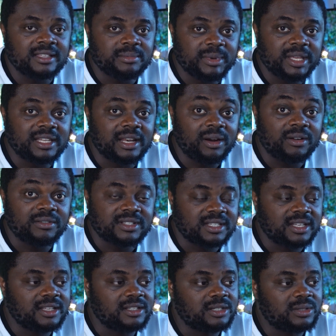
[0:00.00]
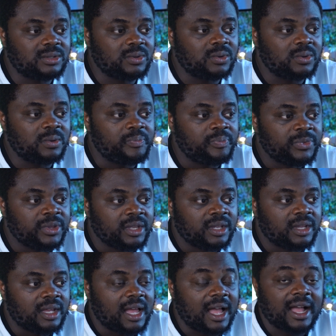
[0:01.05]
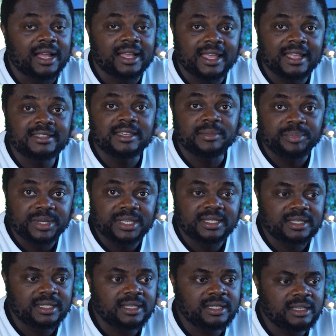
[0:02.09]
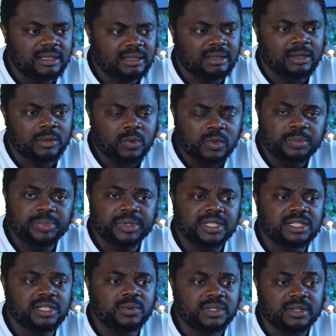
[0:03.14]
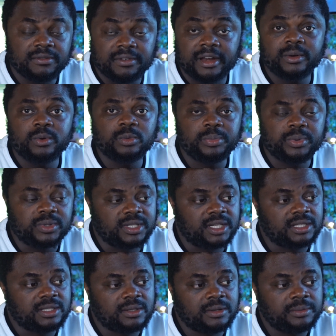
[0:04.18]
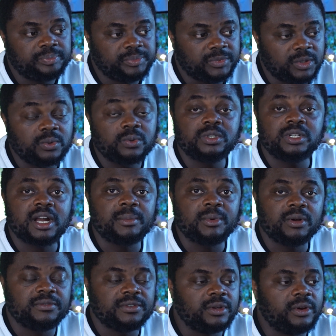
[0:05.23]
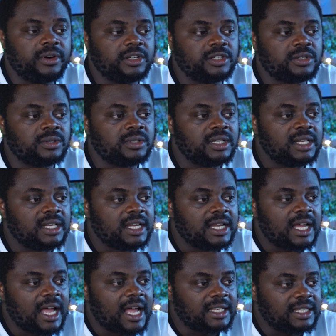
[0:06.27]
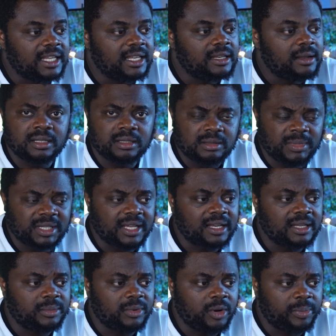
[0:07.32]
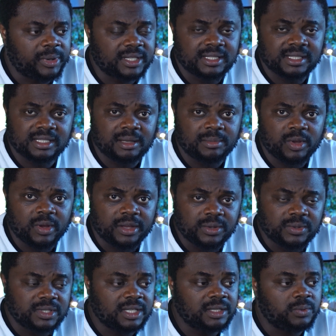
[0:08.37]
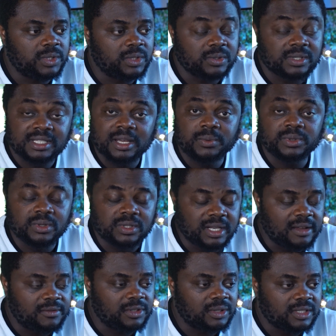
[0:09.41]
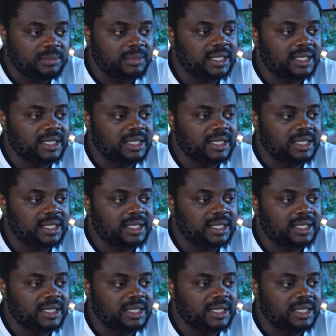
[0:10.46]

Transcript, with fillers: it made a lot of sense to uh, get a PC, a good PC with a very good processor, good RAM configuration, and then it doesn't matter the operating system you are using, Windows 10, Windows 11, doesn't